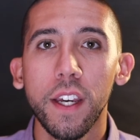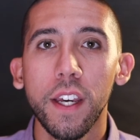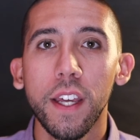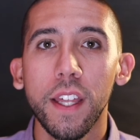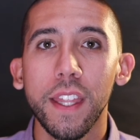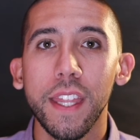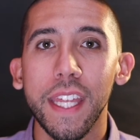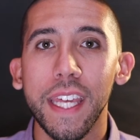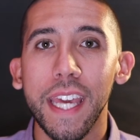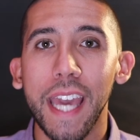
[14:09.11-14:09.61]

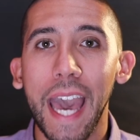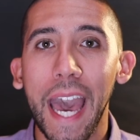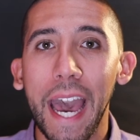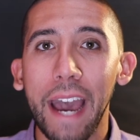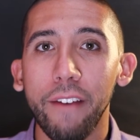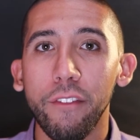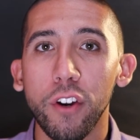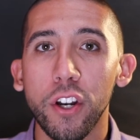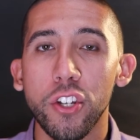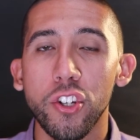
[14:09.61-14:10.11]
the
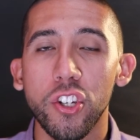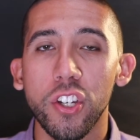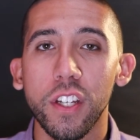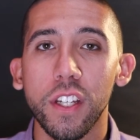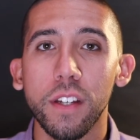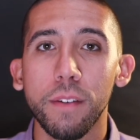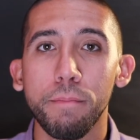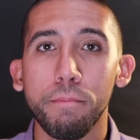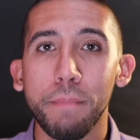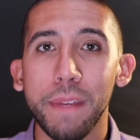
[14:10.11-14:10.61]
average
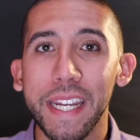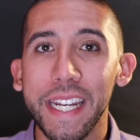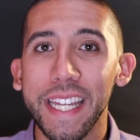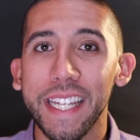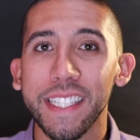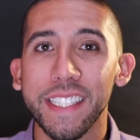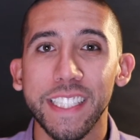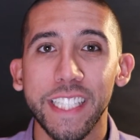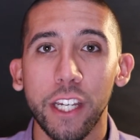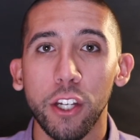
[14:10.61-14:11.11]

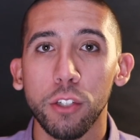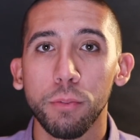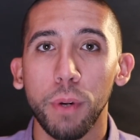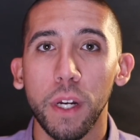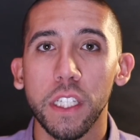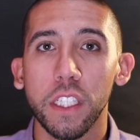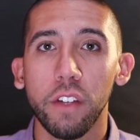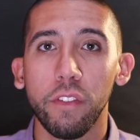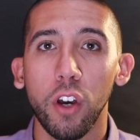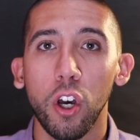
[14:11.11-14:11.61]
median sales
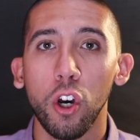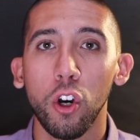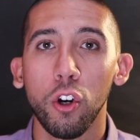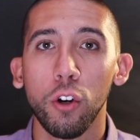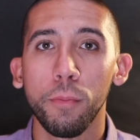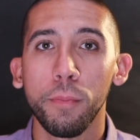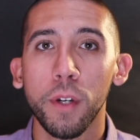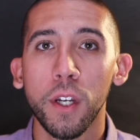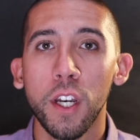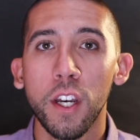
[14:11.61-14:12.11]
price of a
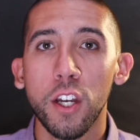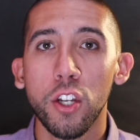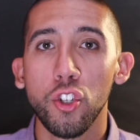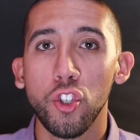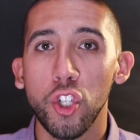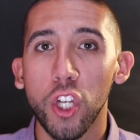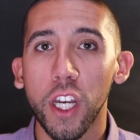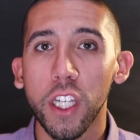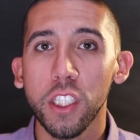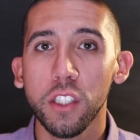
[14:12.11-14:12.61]
home
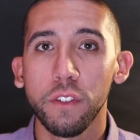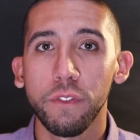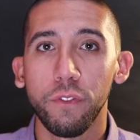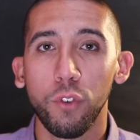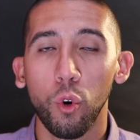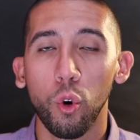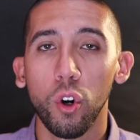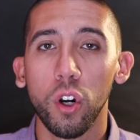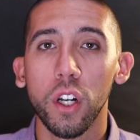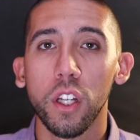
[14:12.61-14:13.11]
just
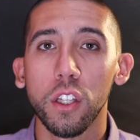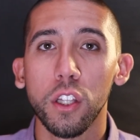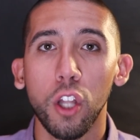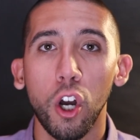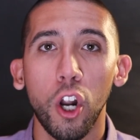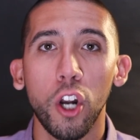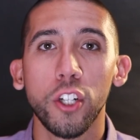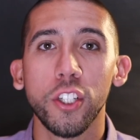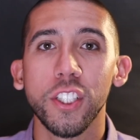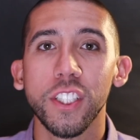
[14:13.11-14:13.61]
for
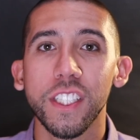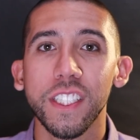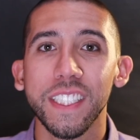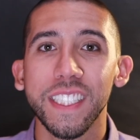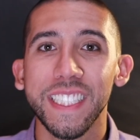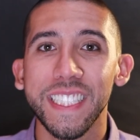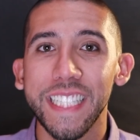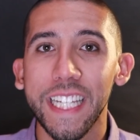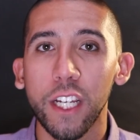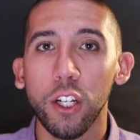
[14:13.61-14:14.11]
large
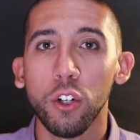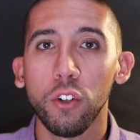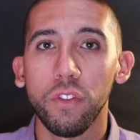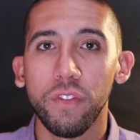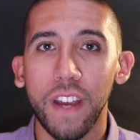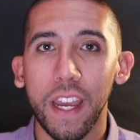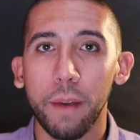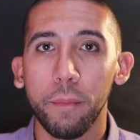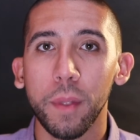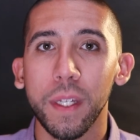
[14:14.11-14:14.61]

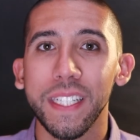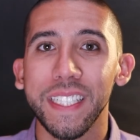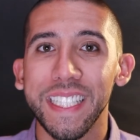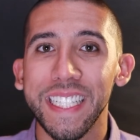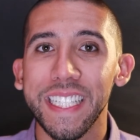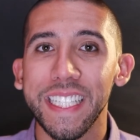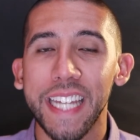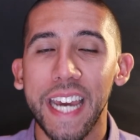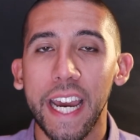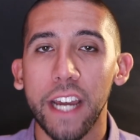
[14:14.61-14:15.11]
single-family
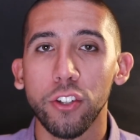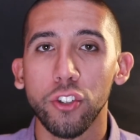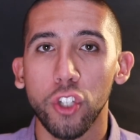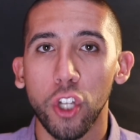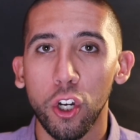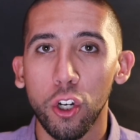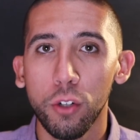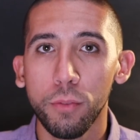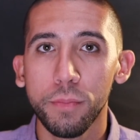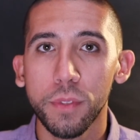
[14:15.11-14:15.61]
detached
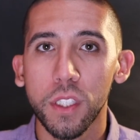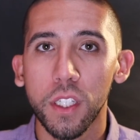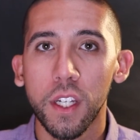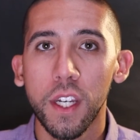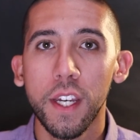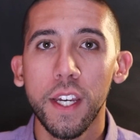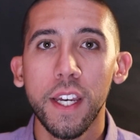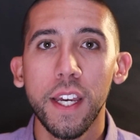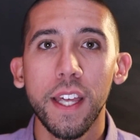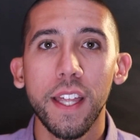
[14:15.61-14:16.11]
homes,
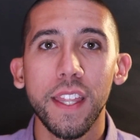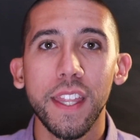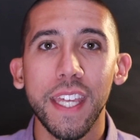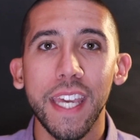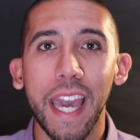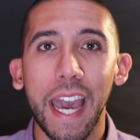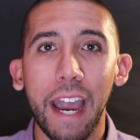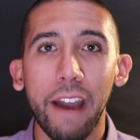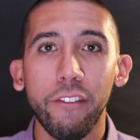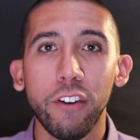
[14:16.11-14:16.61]

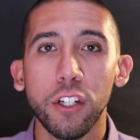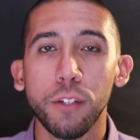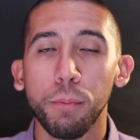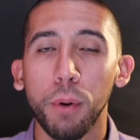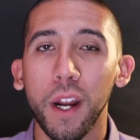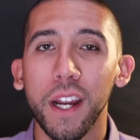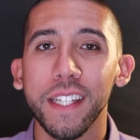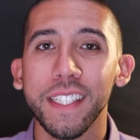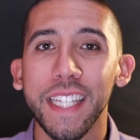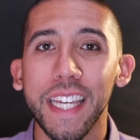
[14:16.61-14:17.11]
the average
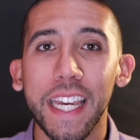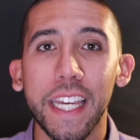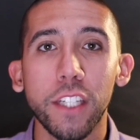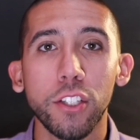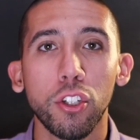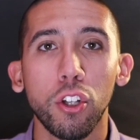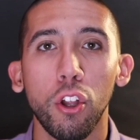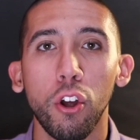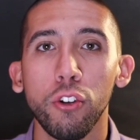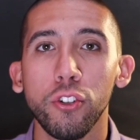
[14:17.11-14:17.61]
price
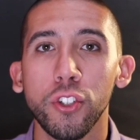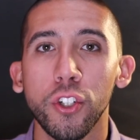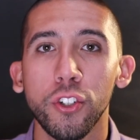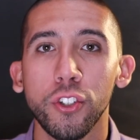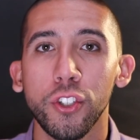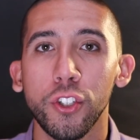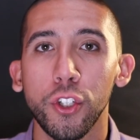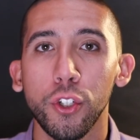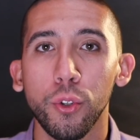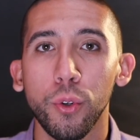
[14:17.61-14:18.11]
is closer
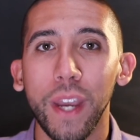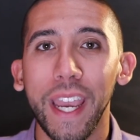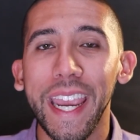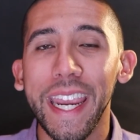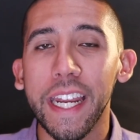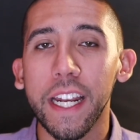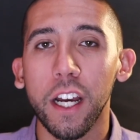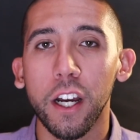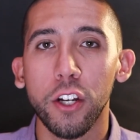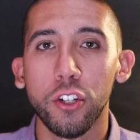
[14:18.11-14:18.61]
to
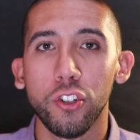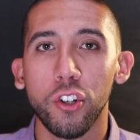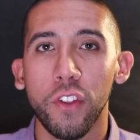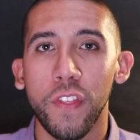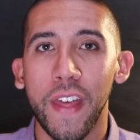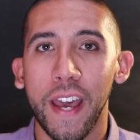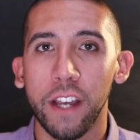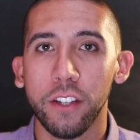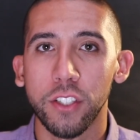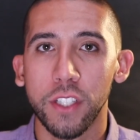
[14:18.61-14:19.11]

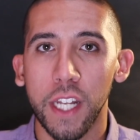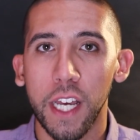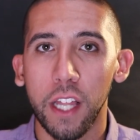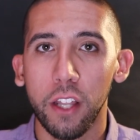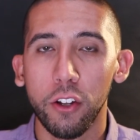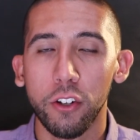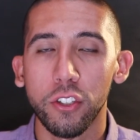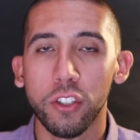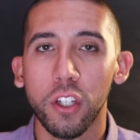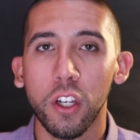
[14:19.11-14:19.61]

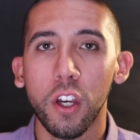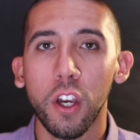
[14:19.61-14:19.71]
$800,000